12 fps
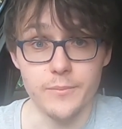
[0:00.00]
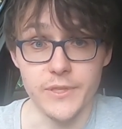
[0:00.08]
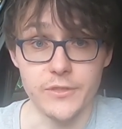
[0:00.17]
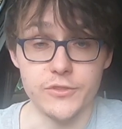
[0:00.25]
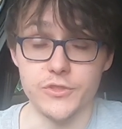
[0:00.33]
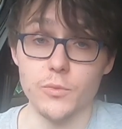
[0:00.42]

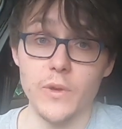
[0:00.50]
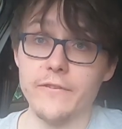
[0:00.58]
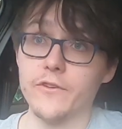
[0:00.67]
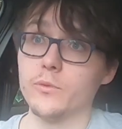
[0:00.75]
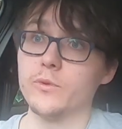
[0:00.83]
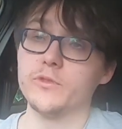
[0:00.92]
because the
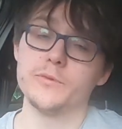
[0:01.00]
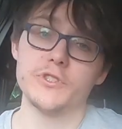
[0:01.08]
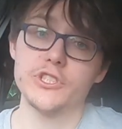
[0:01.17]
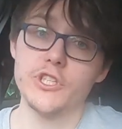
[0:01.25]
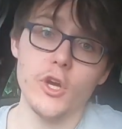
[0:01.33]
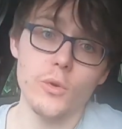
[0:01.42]
weather was
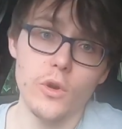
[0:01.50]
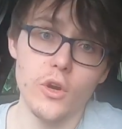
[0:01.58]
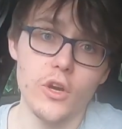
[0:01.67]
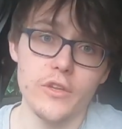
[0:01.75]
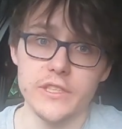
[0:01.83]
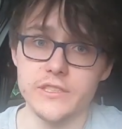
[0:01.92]
so
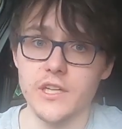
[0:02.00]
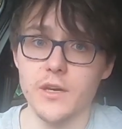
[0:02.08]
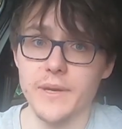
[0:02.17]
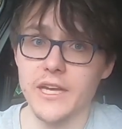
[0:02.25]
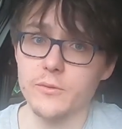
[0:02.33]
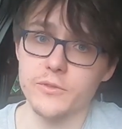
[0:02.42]
hot, the
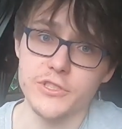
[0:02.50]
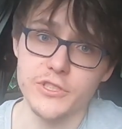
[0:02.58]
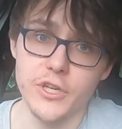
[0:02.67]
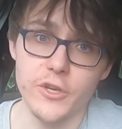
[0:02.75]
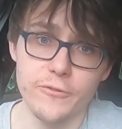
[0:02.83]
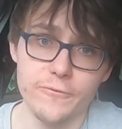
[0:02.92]
tarmac was
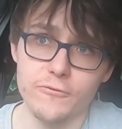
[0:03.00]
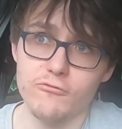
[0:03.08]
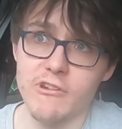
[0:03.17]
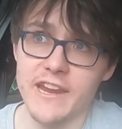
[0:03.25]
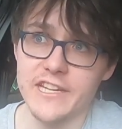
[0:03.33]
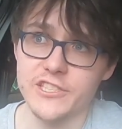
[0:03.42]
so
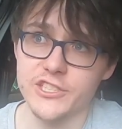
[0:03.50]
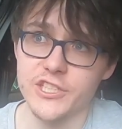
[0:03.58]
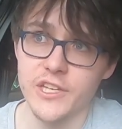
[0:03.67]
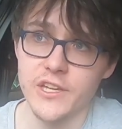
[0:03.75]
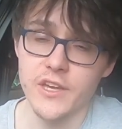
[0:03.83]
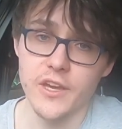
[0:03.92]
fresh,
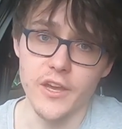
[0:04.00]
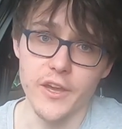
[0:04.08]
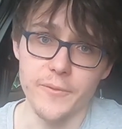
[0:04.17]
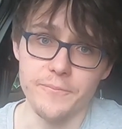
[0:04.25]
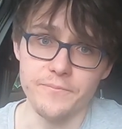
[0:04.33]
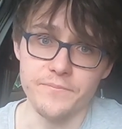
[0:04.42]

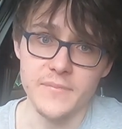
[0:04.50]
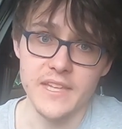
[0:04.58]
and